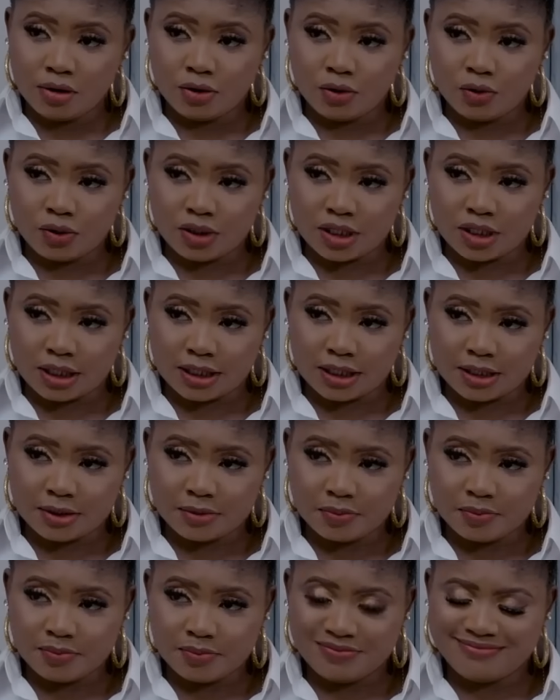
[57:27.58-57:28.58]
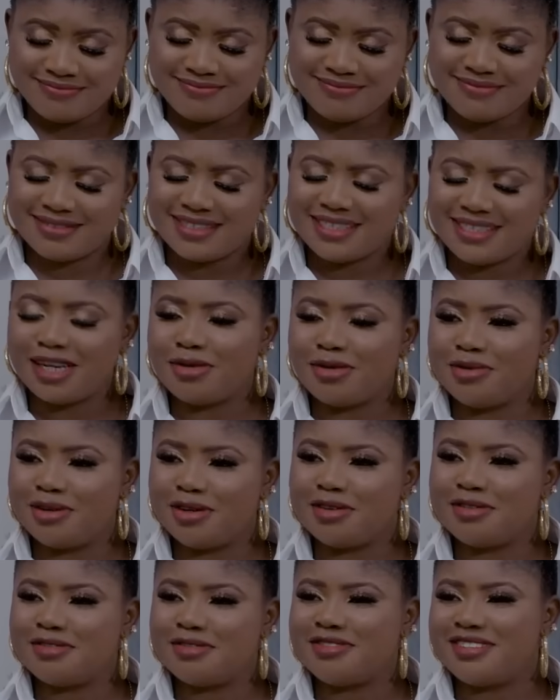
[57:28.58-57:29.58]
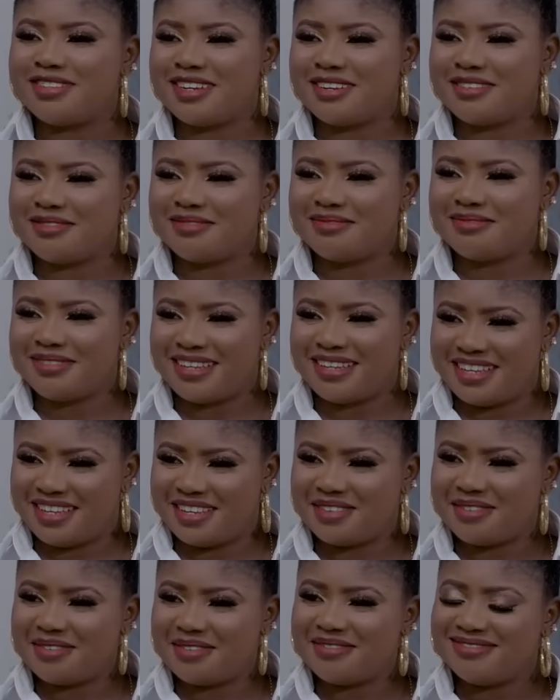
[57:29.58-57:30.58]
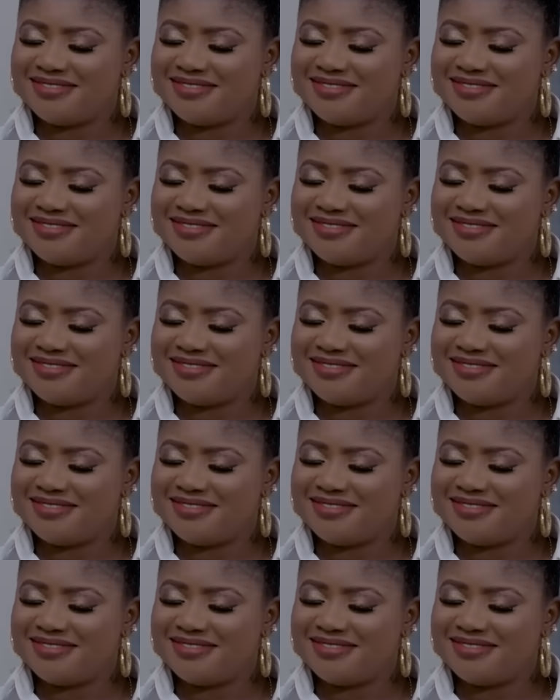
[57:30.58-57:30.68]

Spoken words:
Noted. That'll be all for now. Thank you.